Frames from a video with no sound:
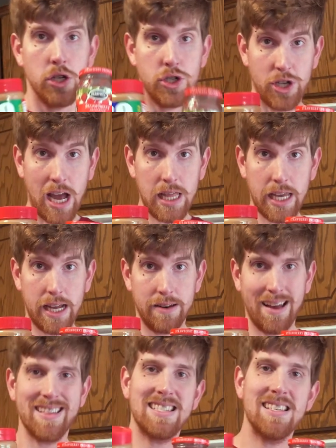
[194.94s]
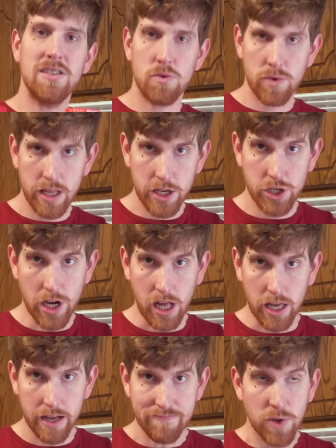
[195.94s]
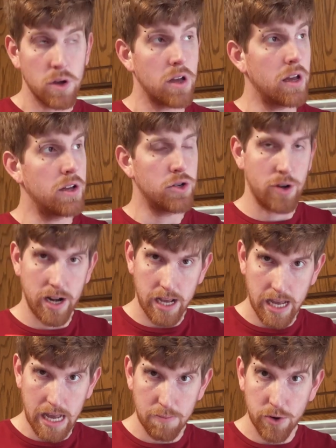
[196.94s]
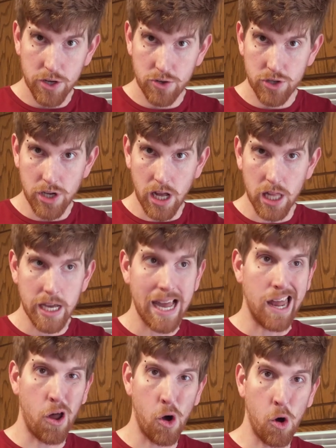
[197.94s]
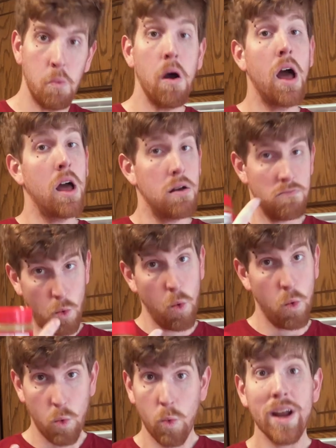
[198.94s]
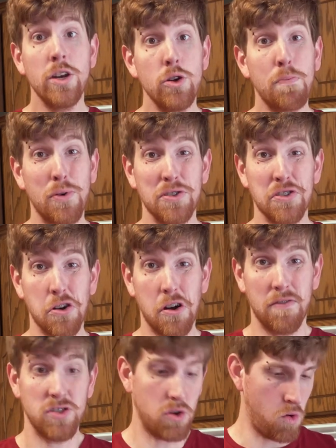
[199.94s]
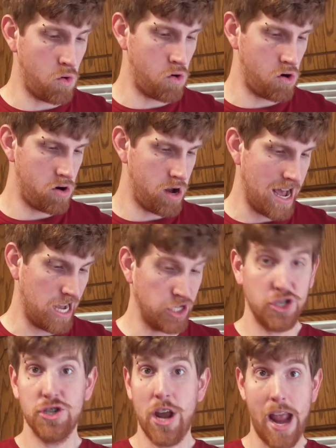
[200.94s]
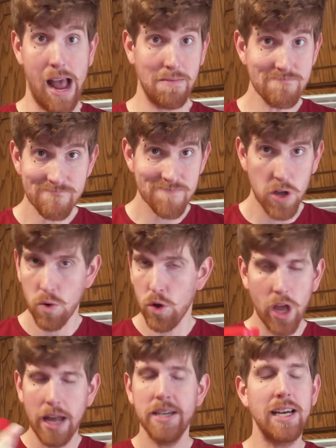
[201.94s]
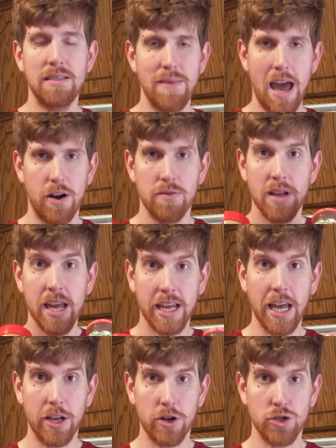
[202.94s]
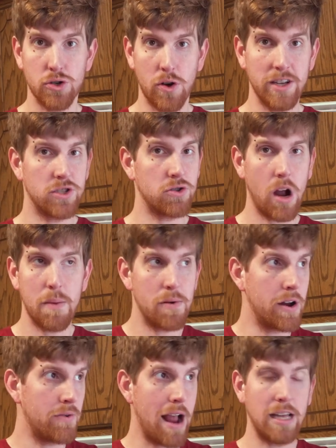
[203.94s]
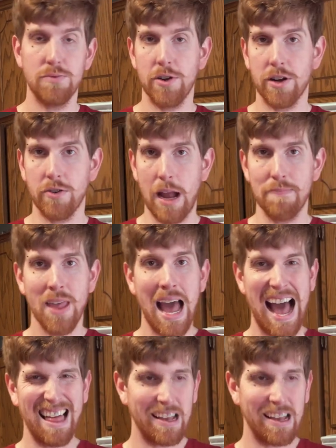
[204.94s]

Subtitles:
jelly. Now this isn't really jelly. Training camp, we do jelly. At home, we do preserves or jam. Doesn't matter. Get your choice. Strawberry, raspberry, grape. I